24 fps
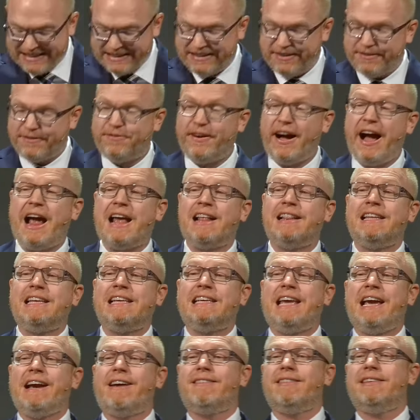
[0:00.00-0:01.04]
is divinely
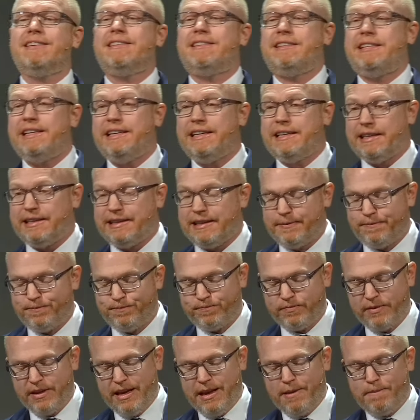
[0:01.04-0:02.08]
guaranteed,
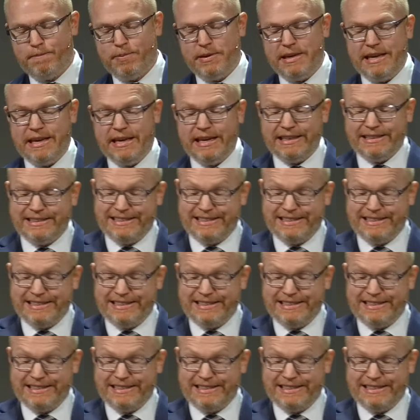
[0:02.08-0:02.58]
being